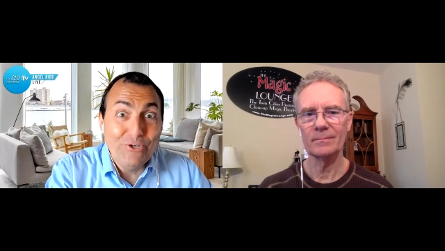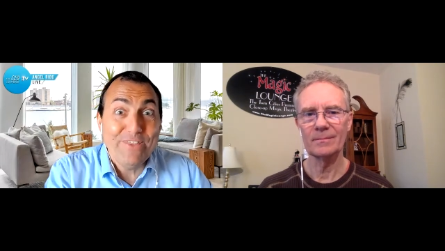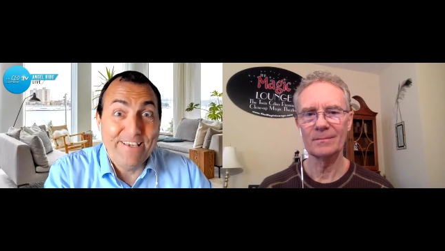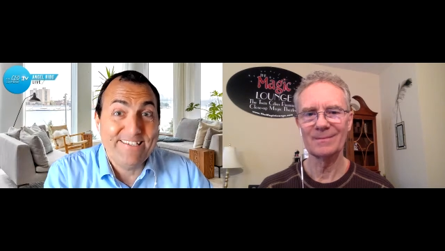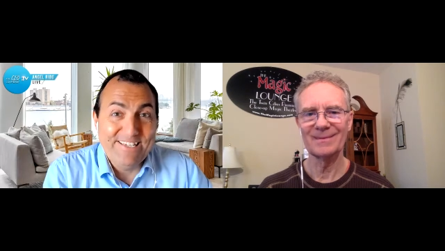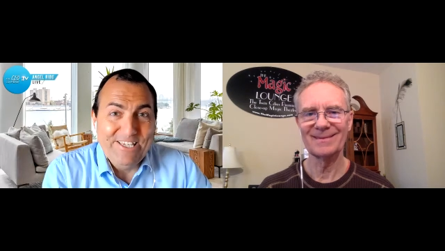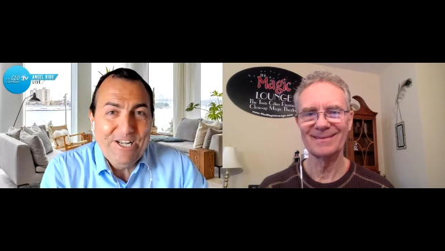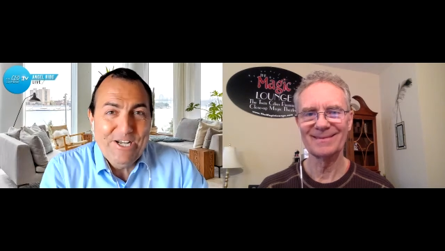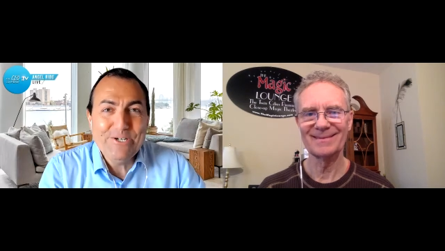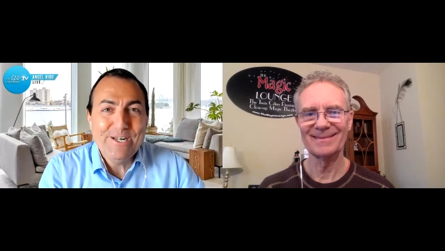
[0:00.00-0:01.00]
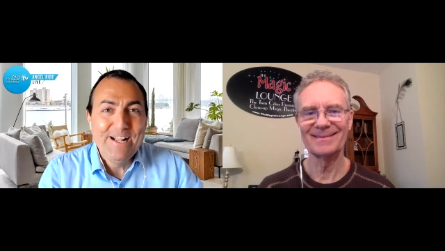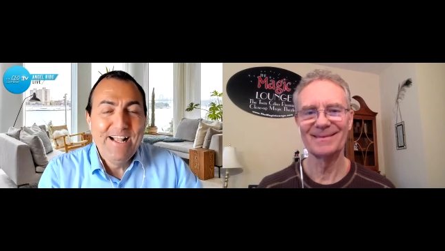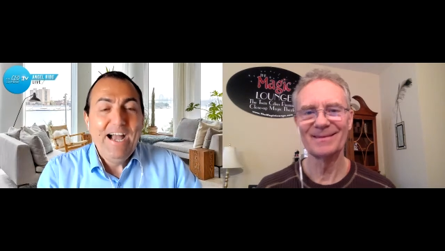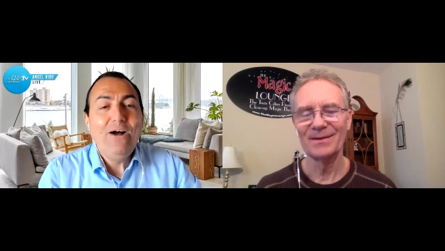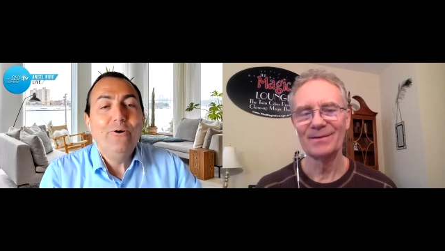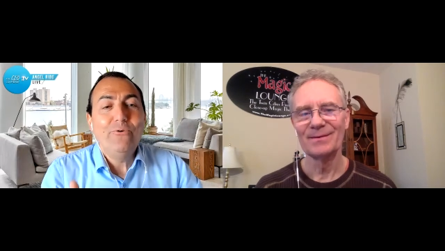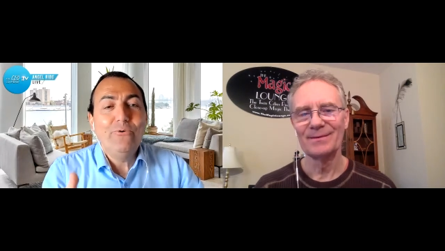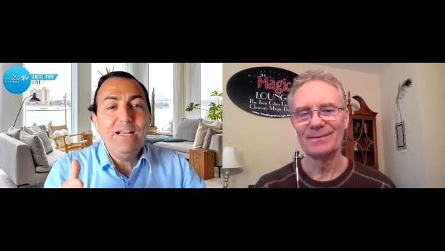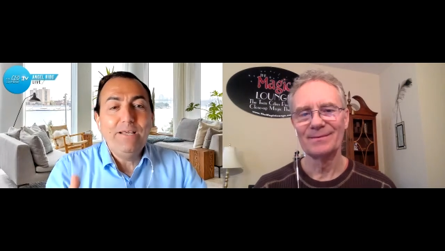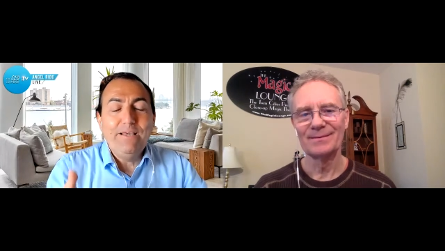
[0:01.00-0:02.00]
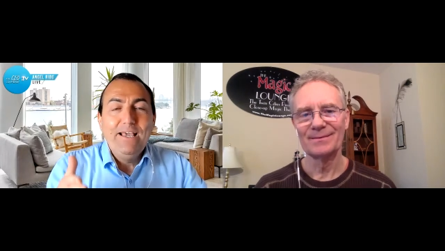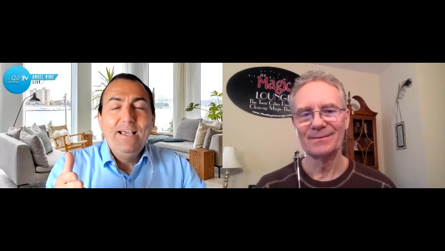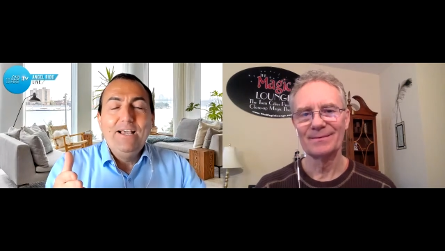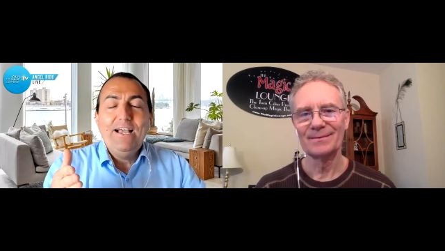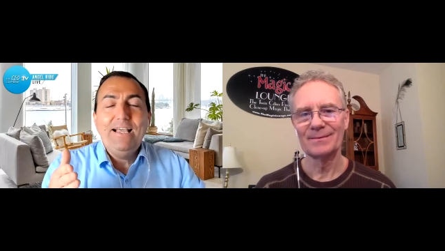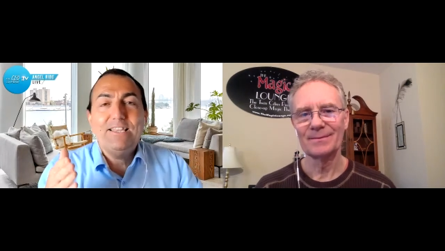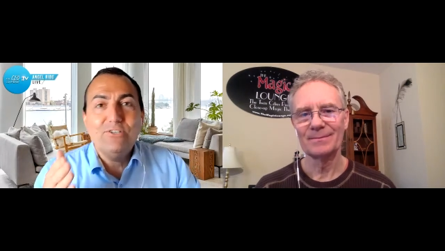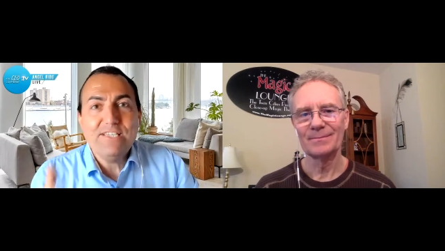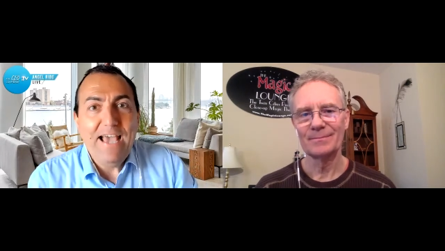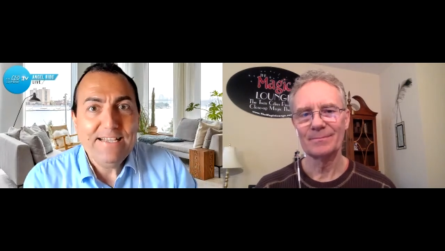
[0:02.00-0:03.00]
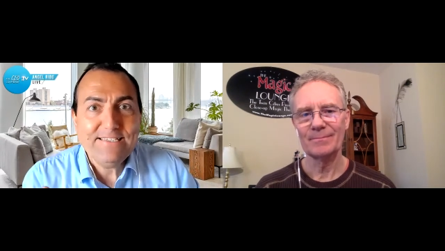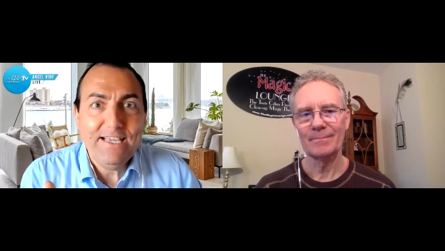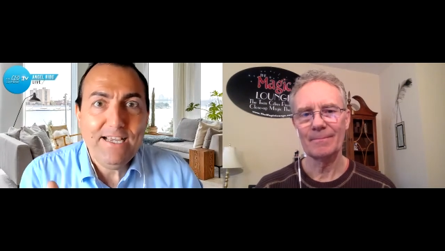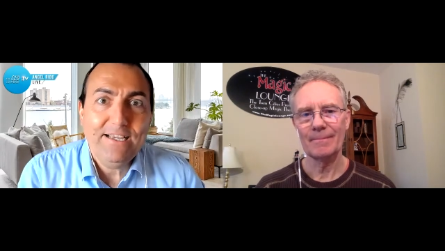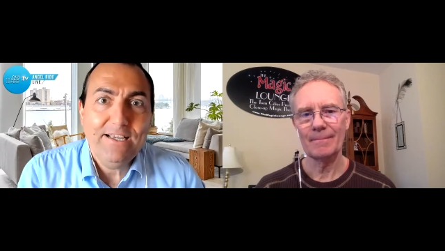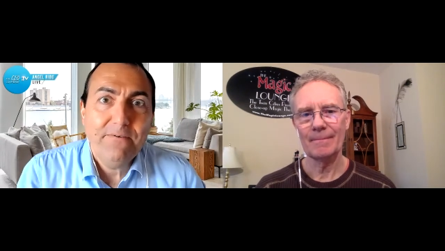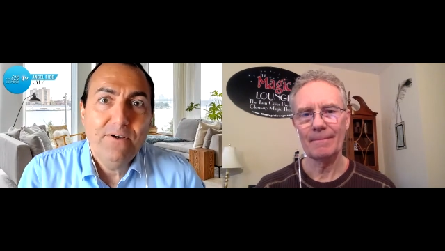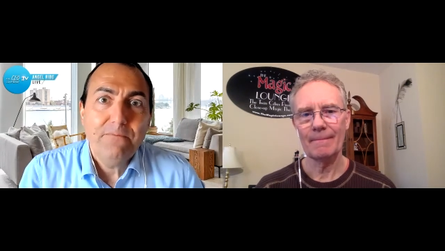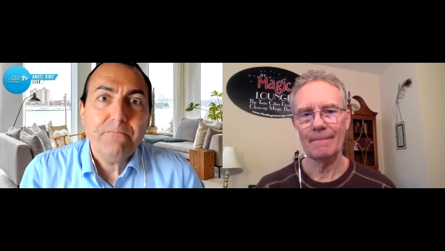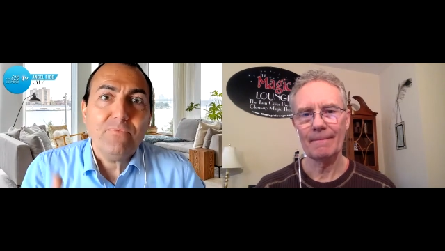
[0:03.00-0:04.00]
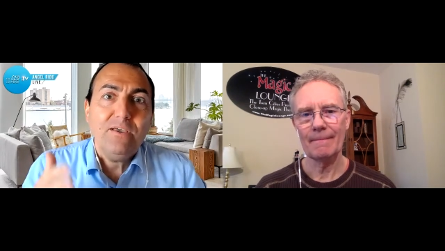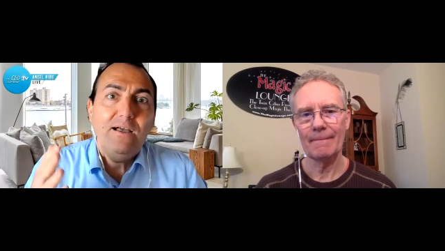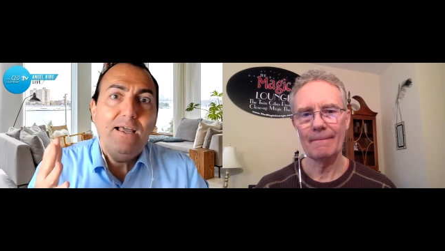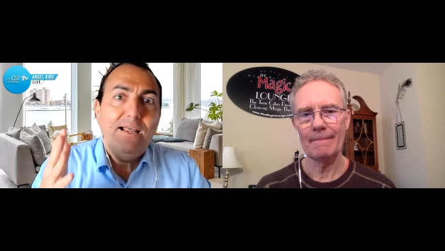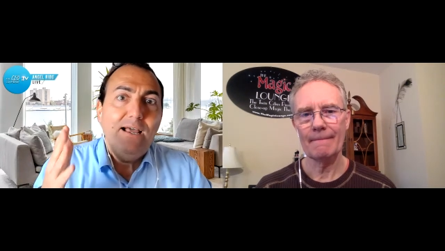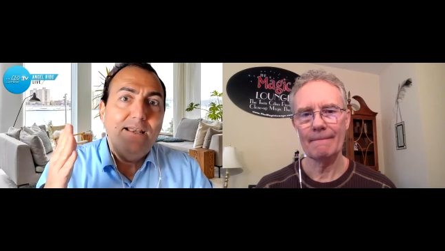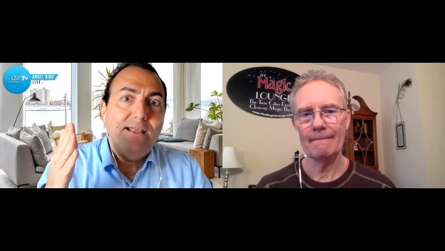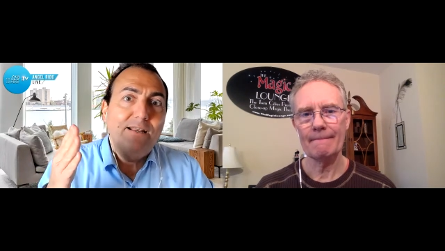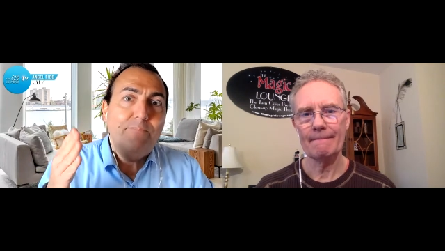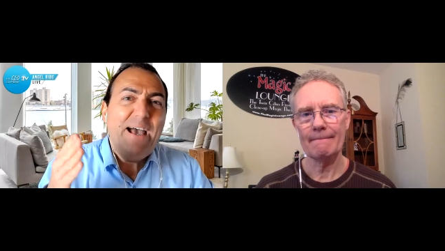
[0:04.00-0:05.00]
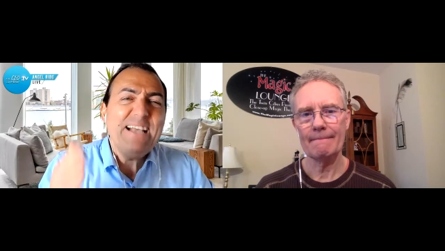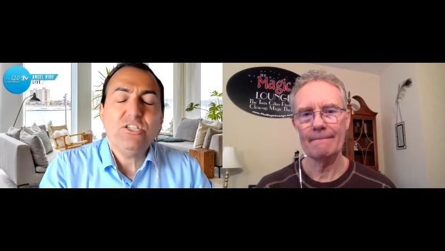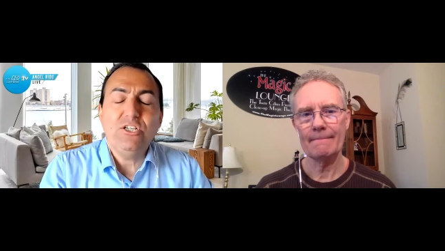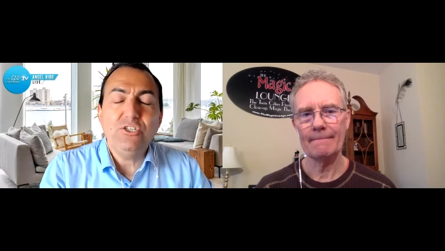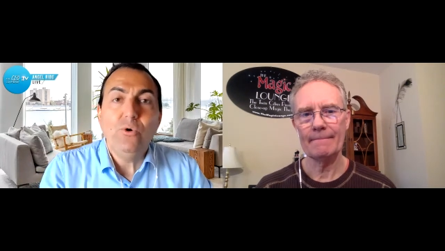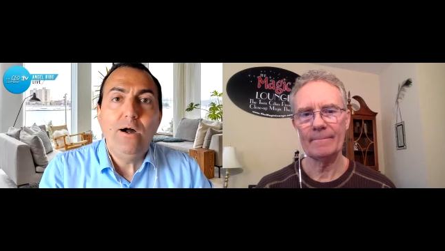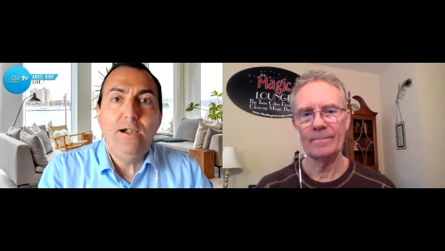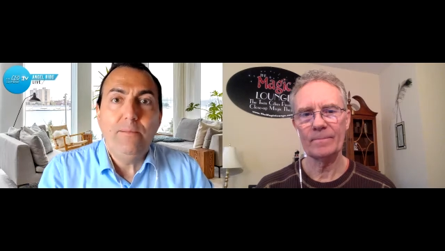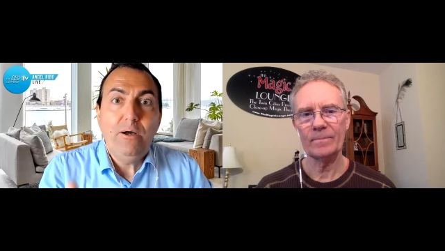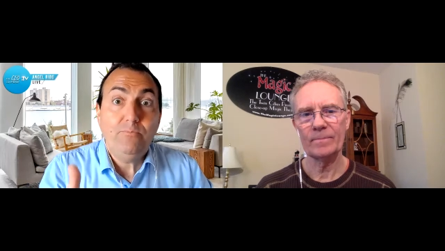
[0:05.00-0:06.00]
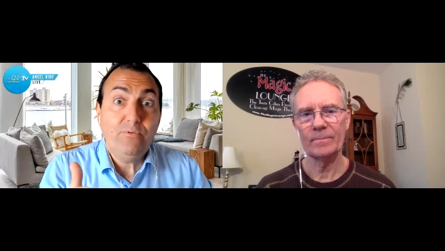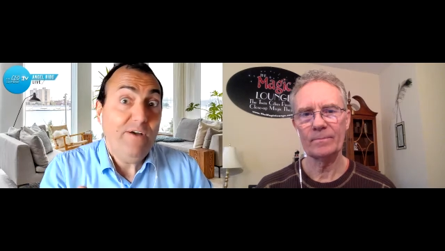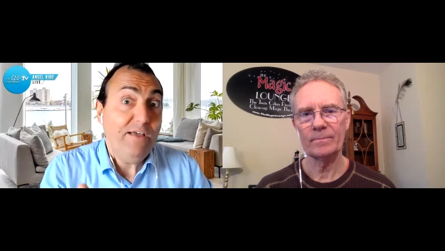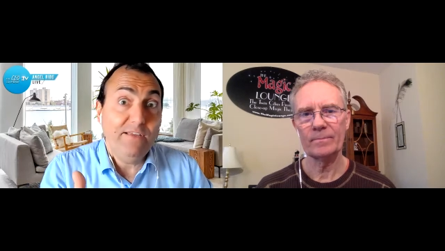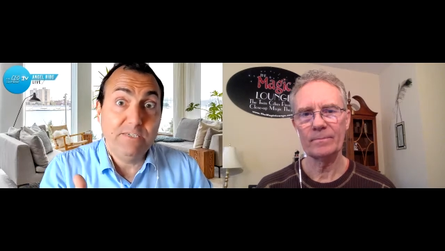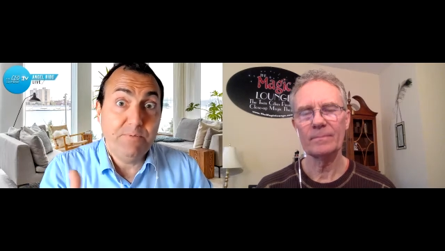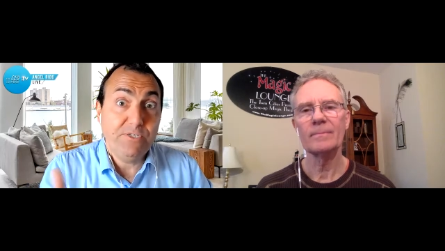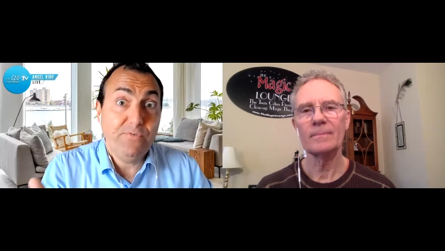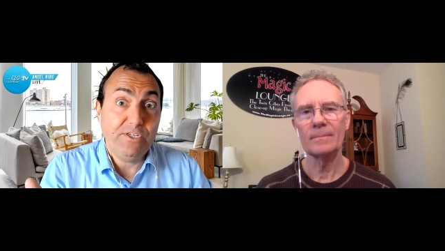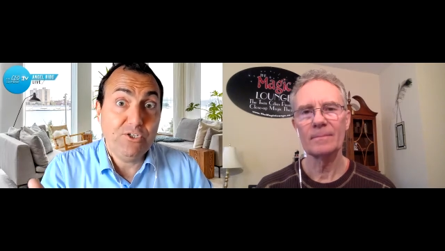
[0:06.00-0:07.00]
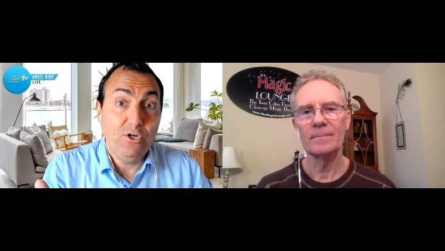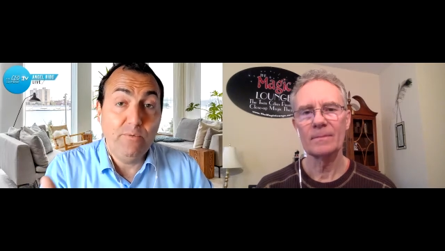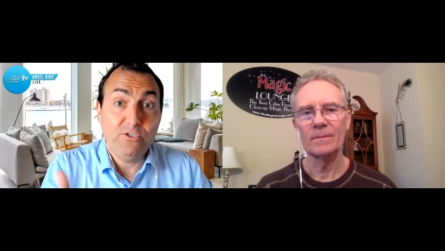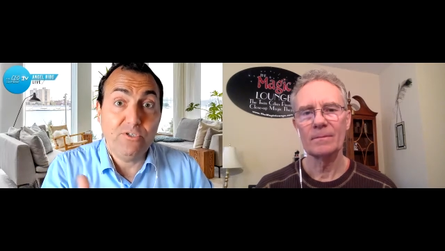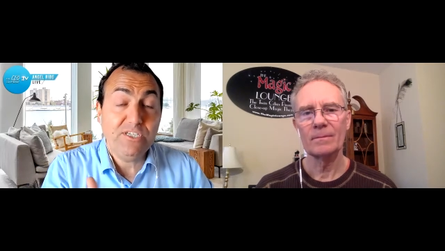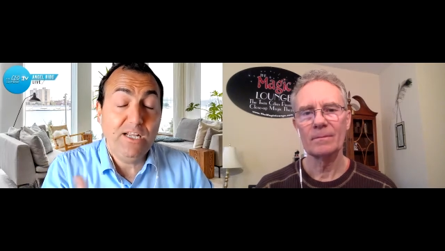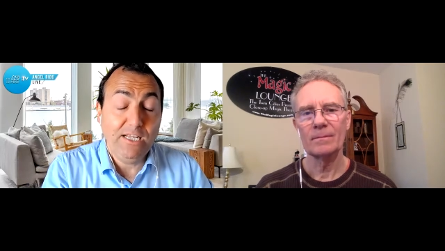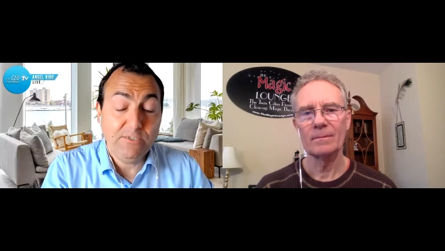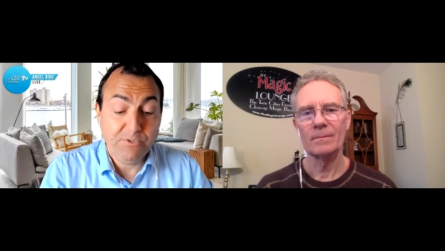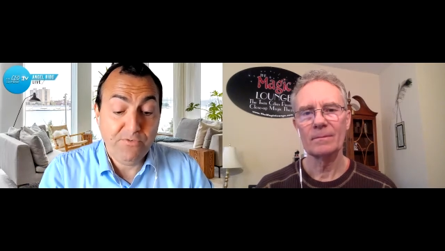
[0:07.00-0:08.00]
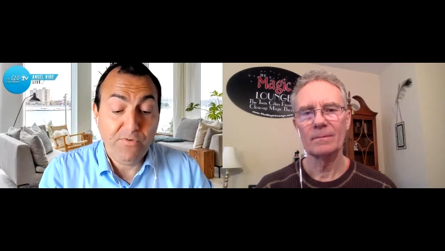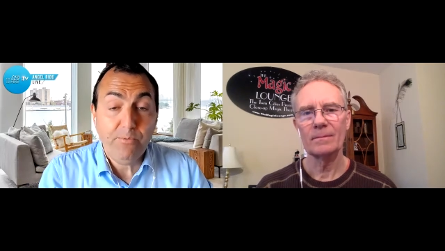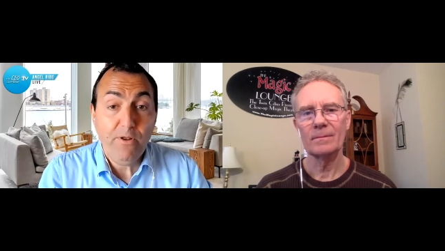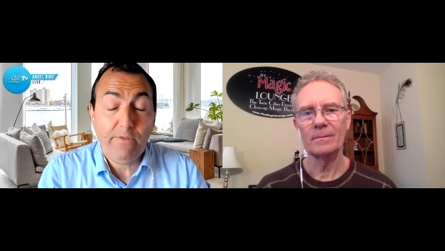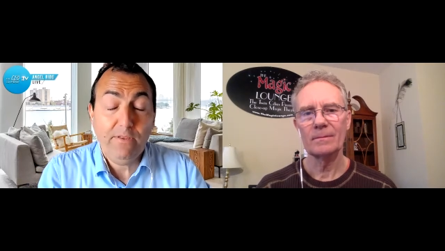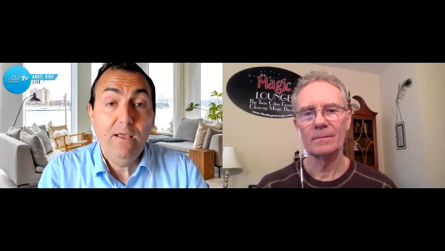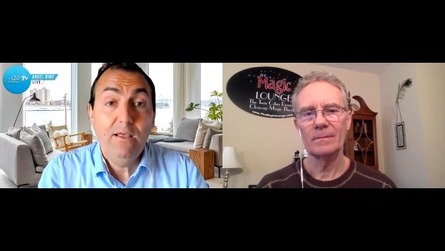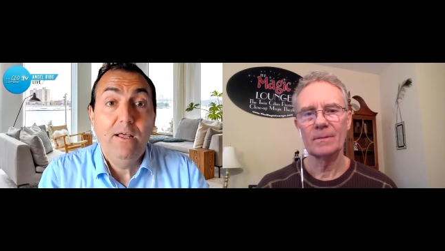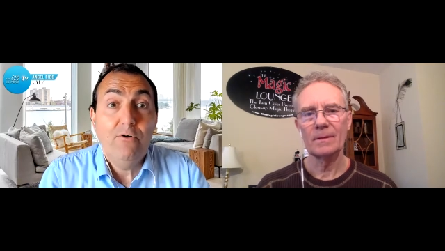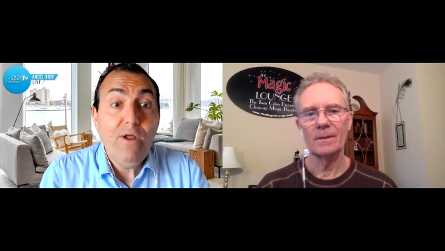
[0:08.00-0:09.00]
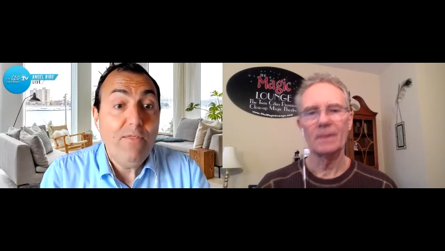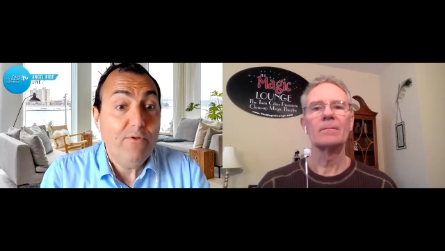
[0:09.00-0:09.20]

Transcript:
Speaker 1: this, you know, how really enthusiastic and, and, and passionate you are about providing a specific service or selling a specific product rather